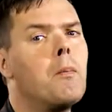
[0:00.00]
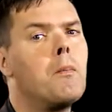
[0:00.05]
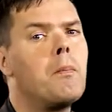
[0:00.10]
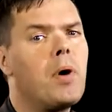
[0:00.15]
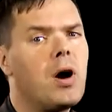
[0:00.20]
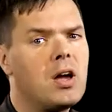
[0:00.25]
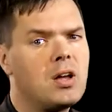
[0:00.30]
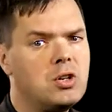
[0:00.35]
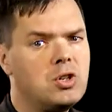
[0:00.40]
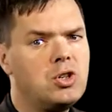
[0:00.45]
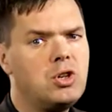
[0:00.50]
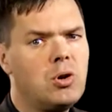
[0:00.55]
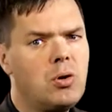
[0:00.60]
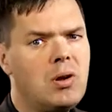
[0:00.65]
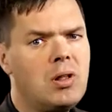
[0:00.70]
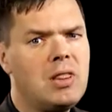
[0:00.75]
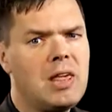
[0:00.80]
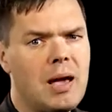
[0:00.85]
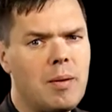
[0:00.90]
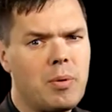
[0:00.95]
By
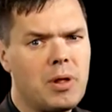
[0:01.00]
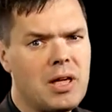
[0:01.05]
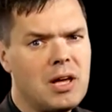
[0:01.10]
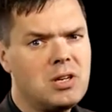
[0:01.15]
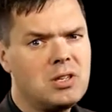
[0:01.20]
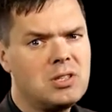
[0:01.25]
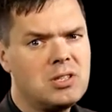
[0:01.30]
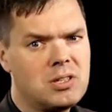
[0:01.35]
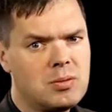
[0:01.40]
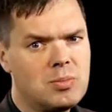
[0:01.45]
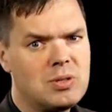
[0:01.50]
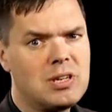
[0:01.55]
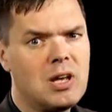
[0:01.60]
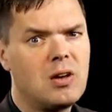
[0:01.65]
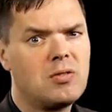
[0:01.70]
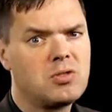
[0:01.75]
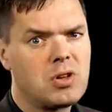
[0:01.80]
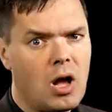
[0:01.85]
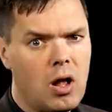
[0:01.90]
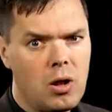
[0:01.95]
ensuring the applications
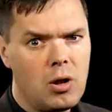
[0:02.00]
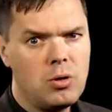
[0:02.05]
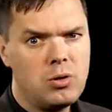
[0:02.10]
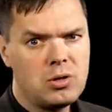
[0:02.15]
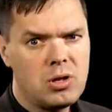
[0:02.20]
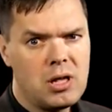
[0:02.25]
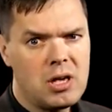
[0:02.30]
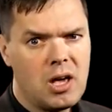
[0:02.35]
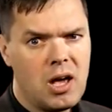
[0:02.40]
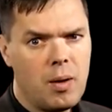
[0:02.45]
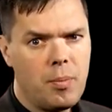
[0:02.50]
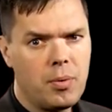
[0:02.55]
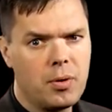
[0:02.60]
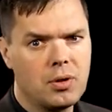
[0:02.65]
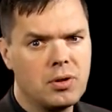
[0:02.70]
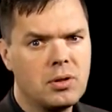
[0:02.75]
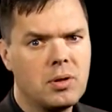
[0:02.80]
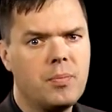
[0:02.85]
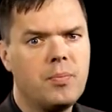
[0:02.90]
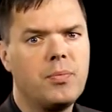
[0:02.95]
themselves are loosely
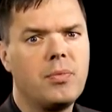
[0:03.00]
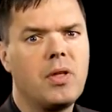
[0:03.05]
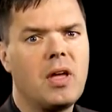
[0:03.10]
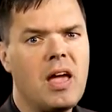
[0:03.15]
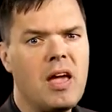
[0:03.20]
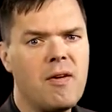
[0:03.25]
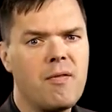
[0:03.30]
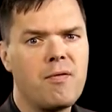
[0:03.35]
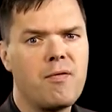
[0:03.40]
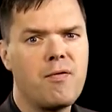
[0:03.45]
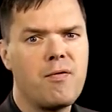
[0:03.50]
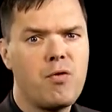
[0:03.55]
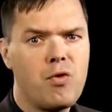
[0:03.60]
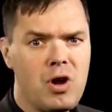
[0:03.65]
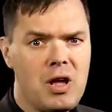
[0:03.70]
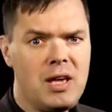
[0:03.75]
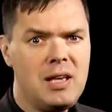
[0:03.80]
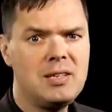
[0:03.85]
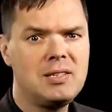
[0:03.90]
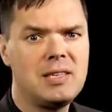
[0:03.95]
coupled, it
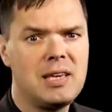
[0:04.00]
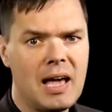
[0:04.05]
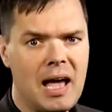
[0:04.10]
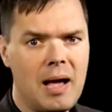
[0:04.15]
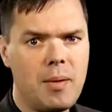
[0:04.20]
frees the